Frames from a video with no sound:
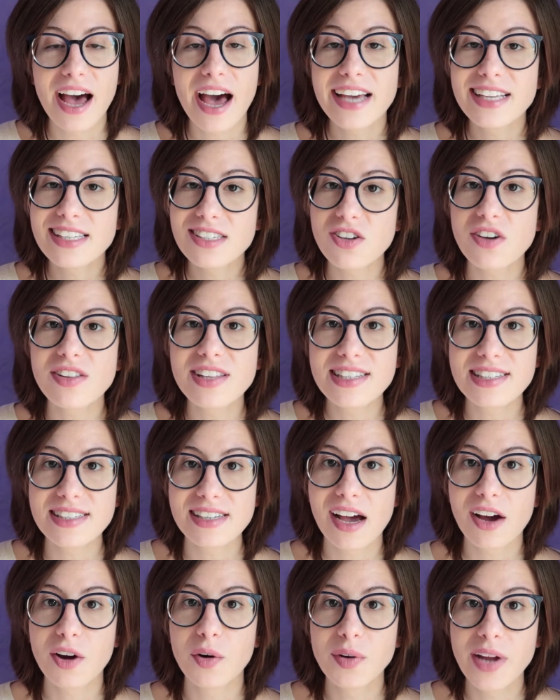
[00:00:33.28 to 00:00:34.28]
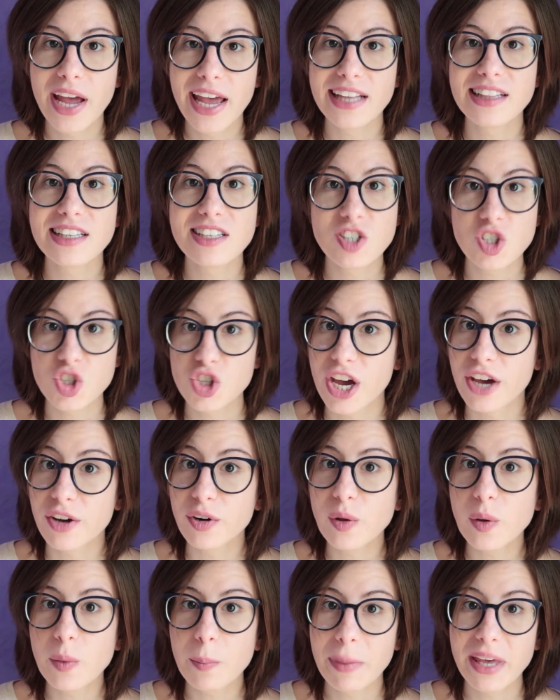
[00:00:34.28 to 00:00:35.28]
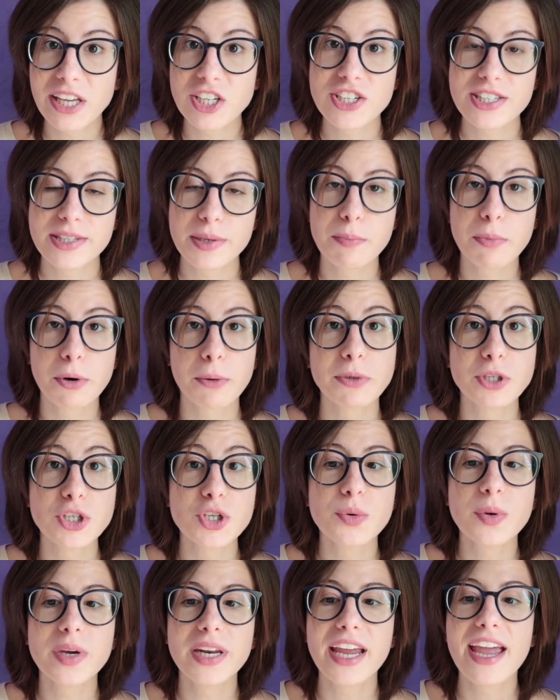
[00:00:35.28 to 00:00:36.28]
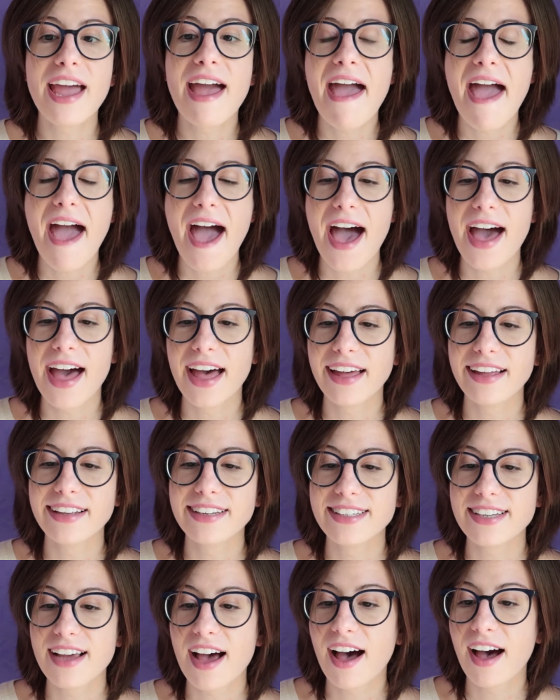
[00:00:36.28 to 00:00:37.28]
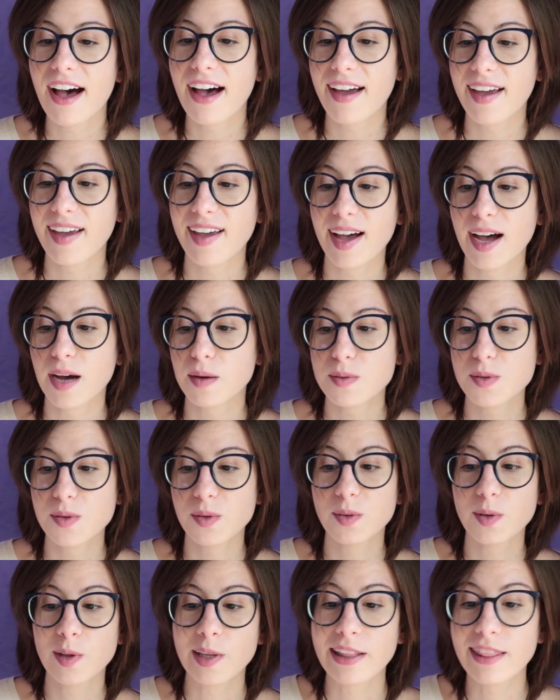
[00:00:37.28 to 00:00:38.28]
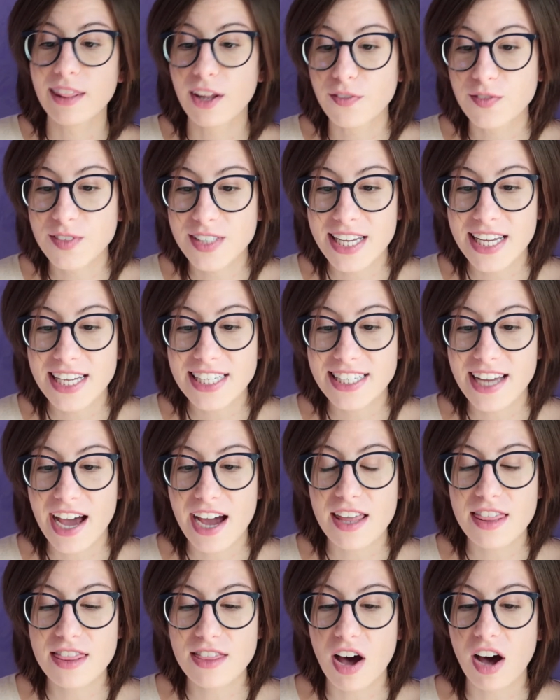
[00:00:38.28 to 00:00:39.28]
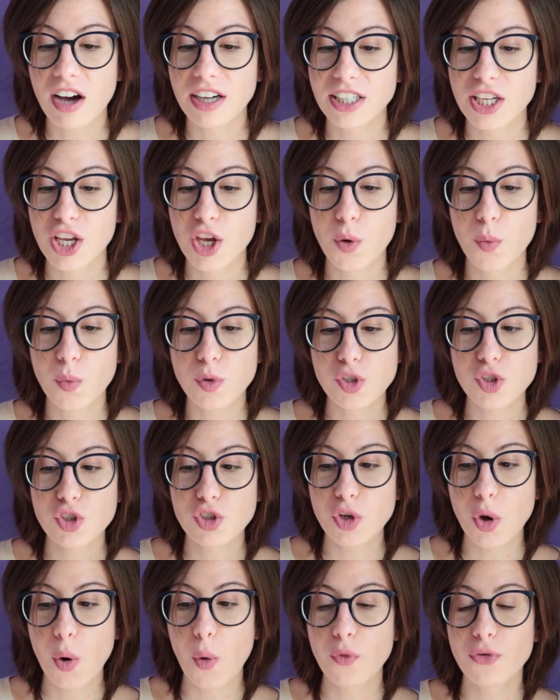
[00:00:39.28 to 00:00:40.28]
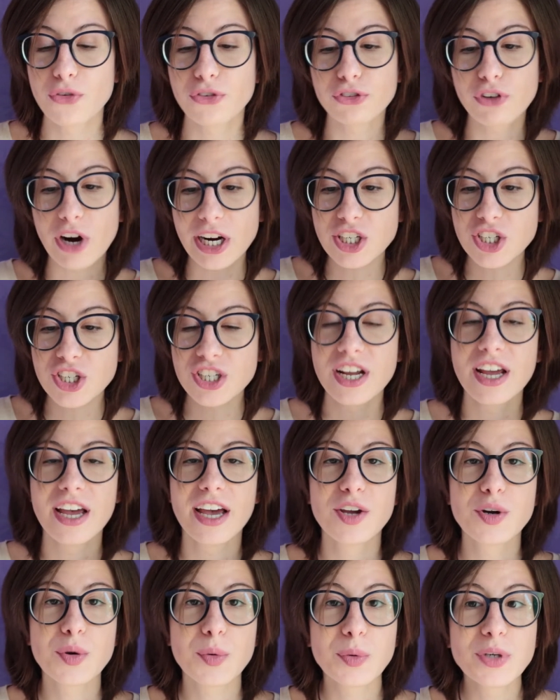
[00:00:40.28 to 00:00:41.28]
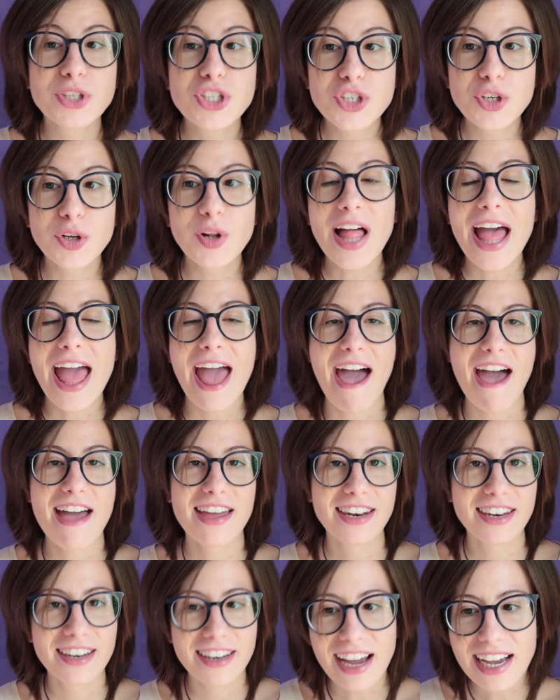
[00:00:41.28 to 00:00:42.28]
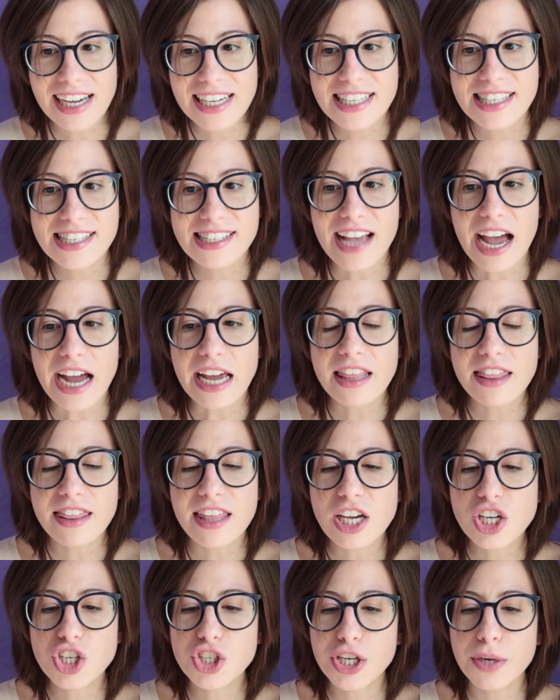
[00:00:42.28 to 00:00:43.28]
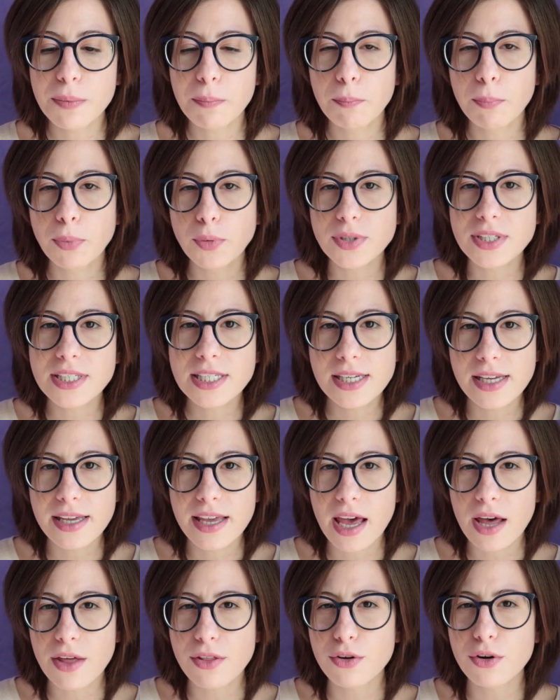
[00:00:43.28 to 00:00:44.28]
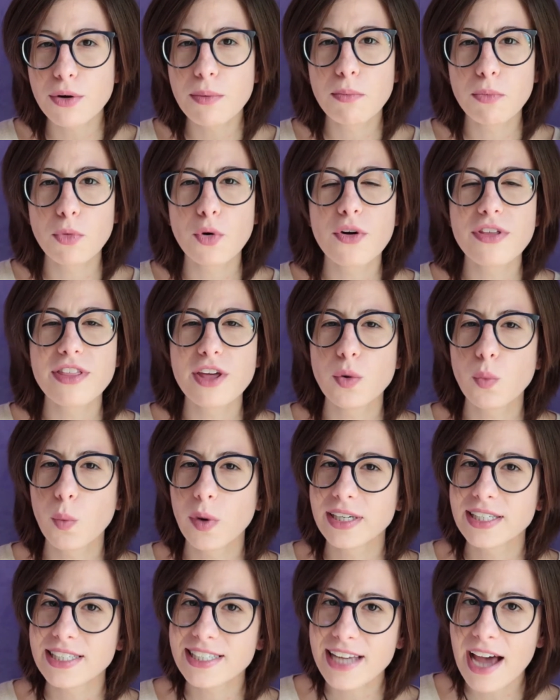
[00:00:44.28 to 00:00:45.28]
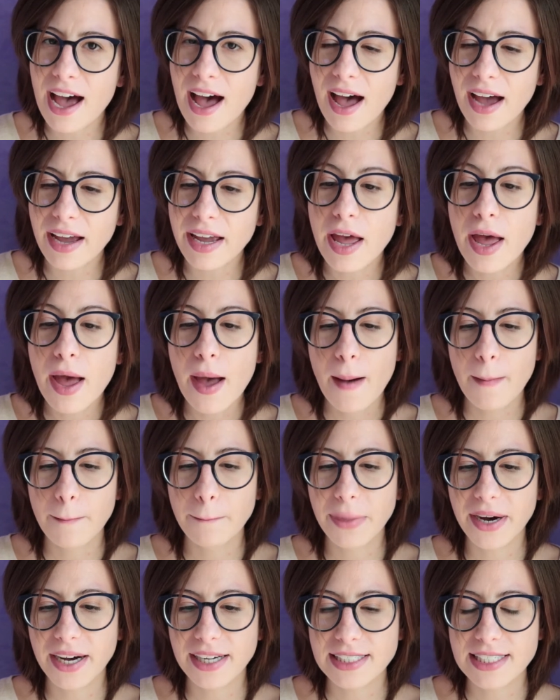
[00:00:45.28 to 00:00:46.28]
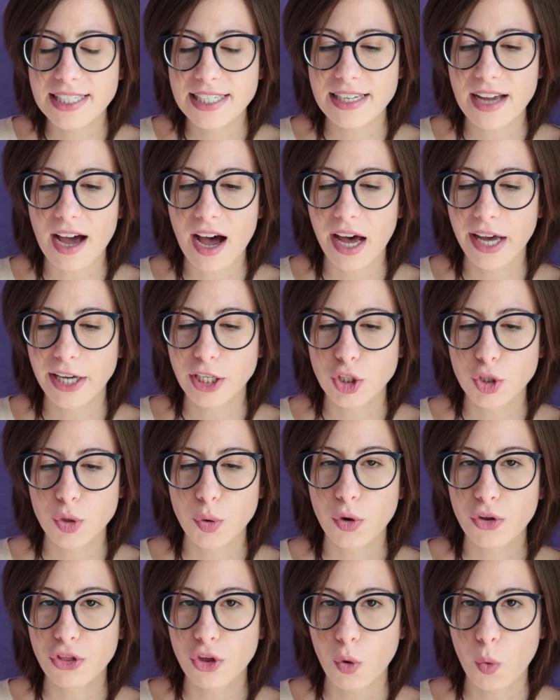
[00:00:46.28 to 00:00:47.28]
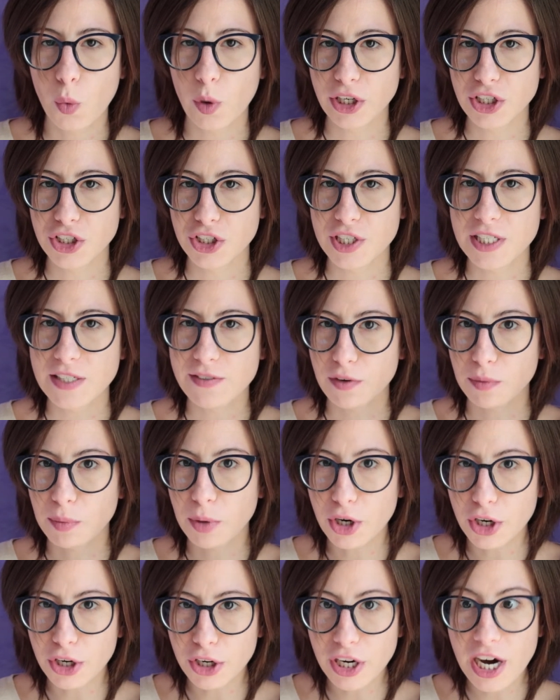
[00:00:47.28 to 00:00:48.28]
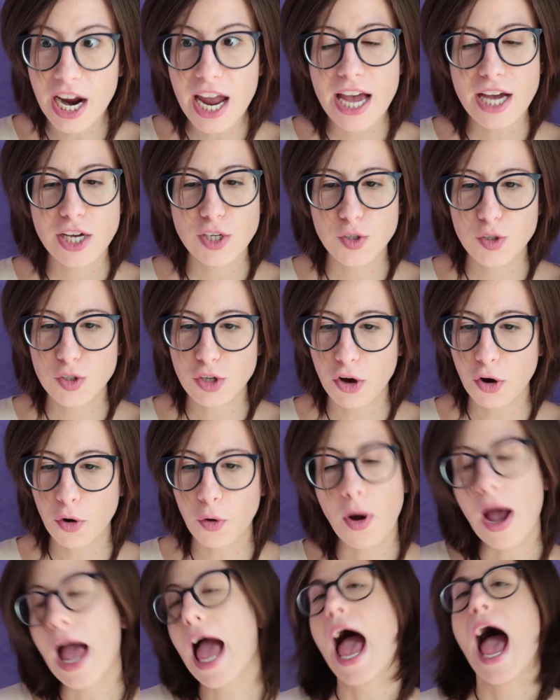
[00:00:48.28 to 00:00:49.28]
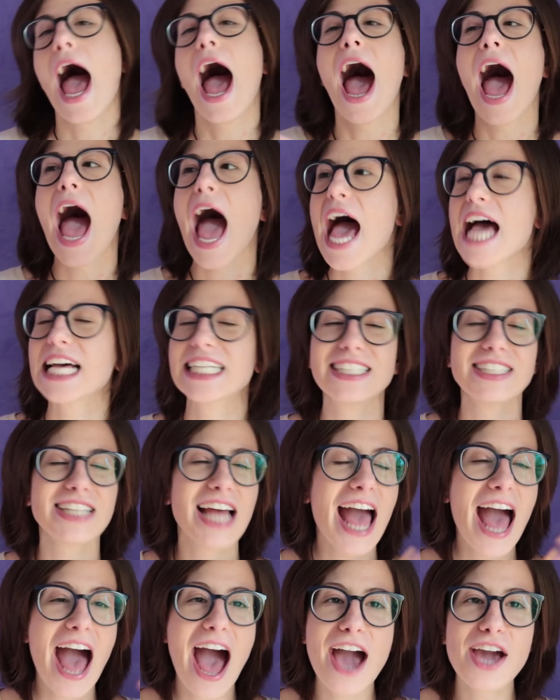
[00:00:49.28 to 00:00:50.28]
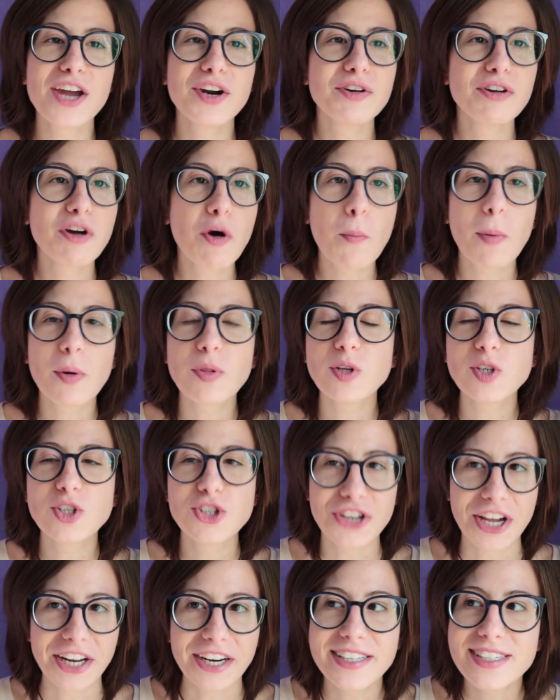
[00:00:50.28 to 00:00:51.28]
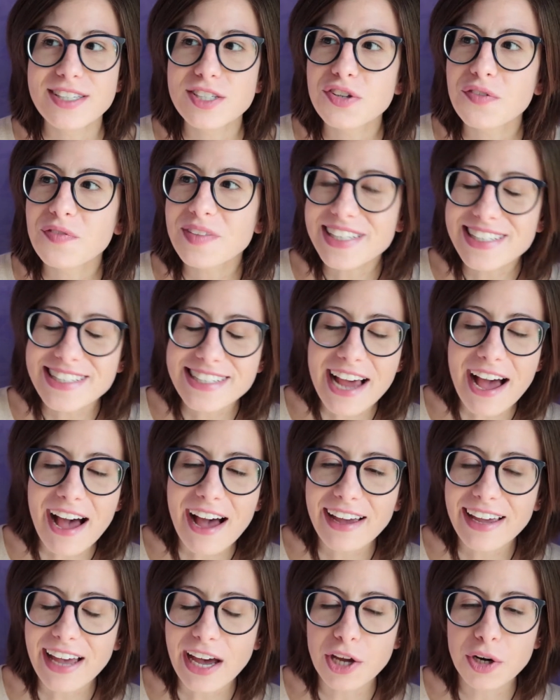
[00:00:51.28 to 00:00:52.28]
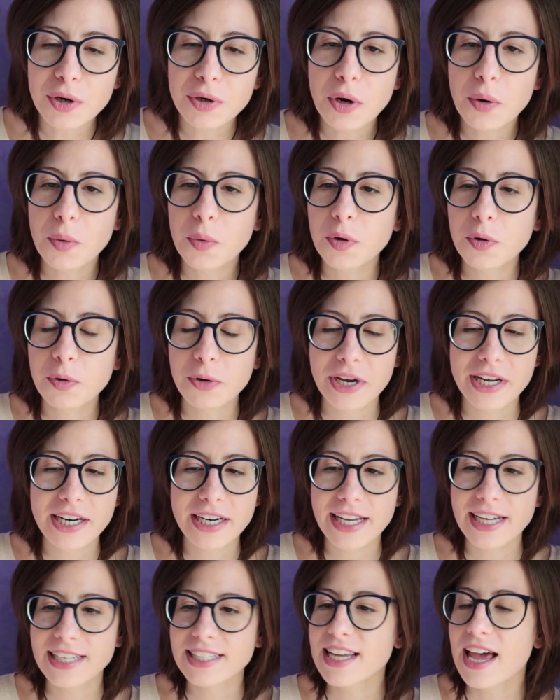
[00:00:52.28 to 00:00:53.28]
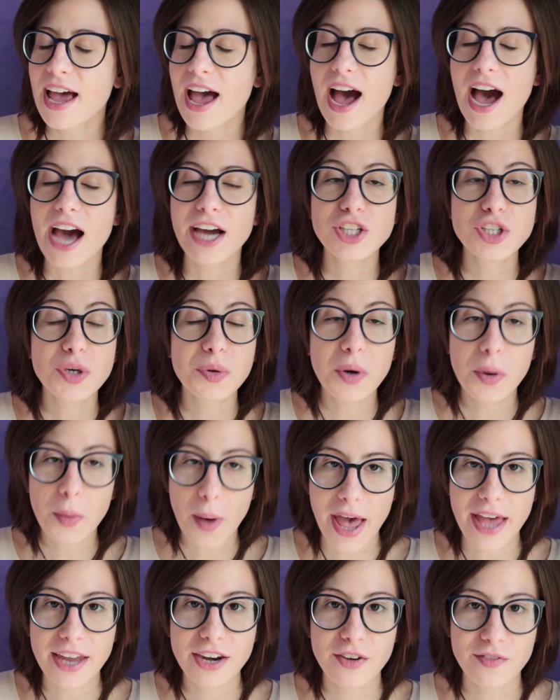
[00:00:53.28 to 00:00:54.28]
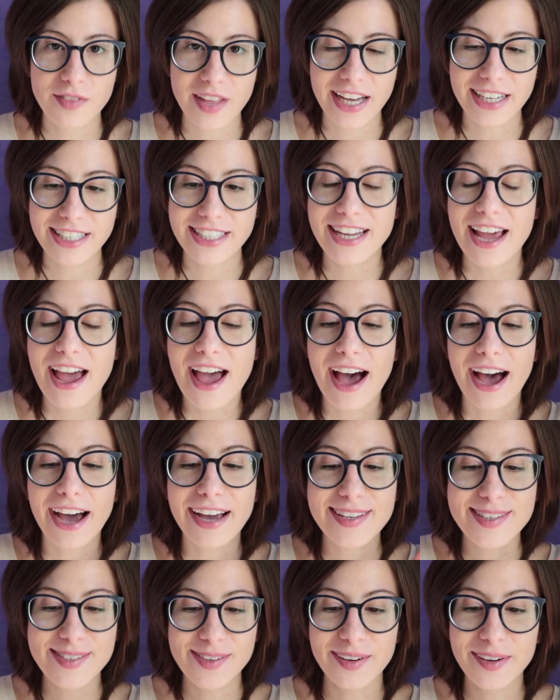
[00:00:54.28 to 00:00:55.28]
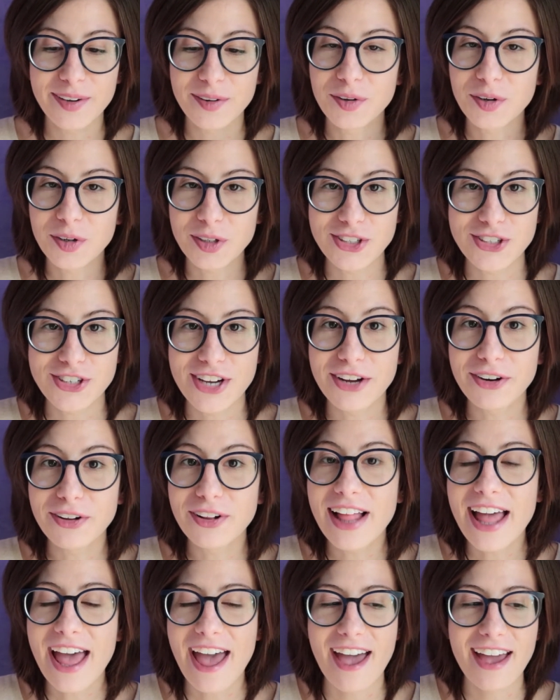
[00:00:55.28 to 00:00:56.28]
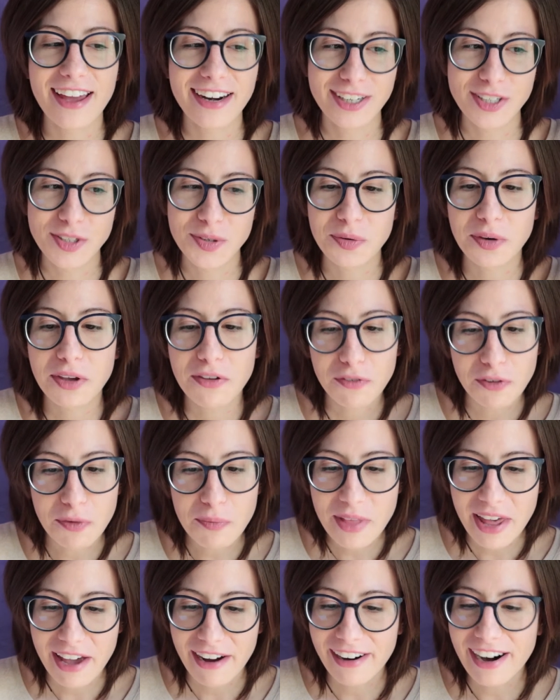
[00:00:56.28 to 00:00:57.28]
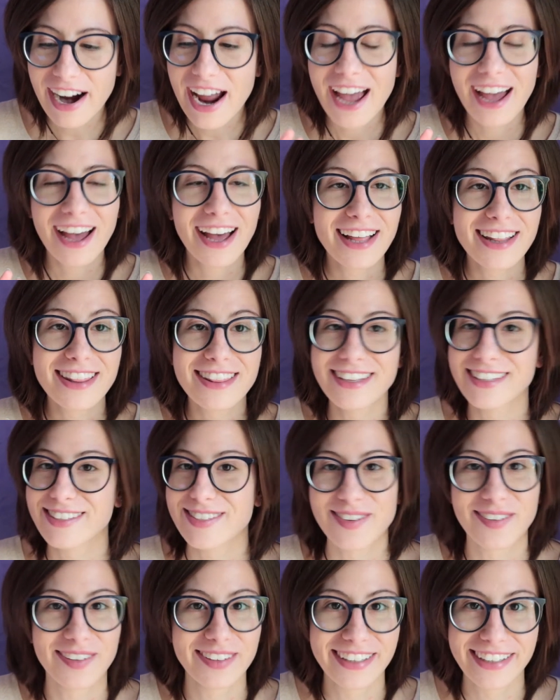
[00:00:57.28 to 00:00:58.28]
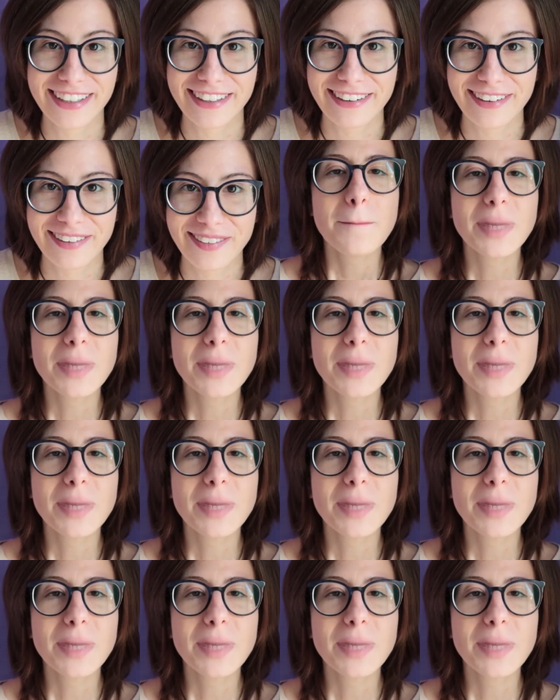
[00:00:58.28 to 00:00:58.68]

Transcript: I saw this tag on Haley's channel, Pages in Perpetuity, and I absolutely loved it. I thought it was so fresh and original and nice. I think she put together more than one tag, but I took the questions from her, so I don't know about the genesis of this tag. I don't know who created it. I don't know any of that. I saw it on her channel and I took it from there, and that's all I know.